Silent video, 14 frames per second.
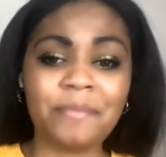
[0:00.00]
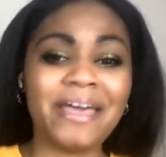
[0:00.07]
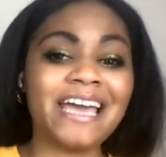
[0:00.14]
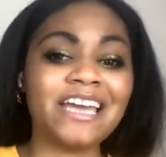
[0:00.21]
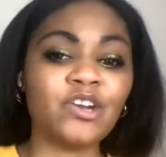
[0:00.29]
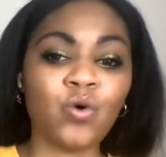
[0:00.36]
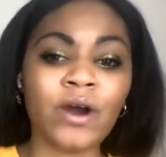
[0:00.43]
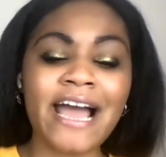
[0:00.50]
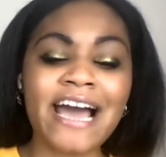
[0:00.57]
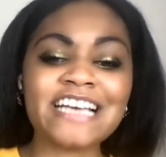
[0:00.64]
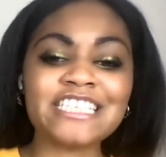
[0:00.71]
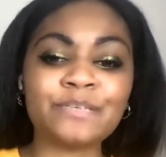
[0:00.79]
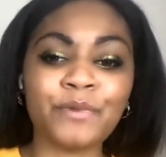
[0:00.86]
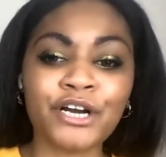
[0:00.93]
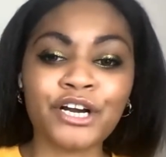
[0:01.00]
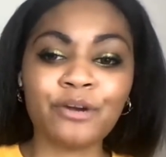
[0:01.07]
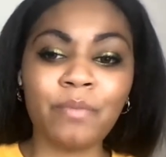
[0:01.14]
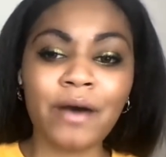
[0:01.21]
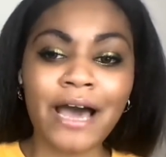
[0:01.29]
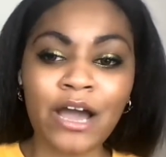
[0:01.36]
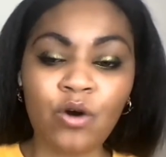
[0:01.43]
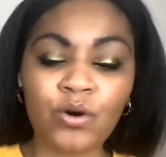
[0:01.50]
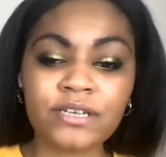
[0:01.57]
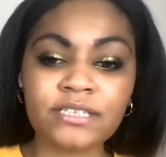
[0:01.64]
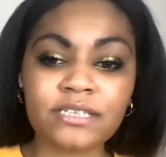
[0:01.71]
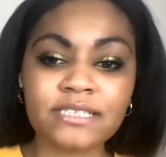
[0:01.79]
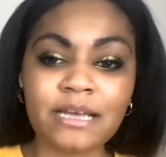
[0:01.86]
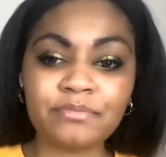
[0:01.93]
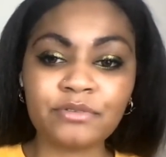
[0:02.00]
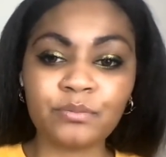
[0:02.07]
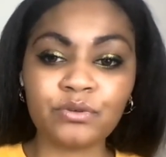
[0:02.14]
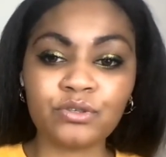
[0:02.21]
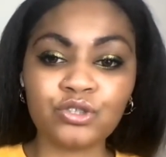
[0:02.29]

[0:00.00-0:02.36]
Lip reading: and or as spurred by or susceptible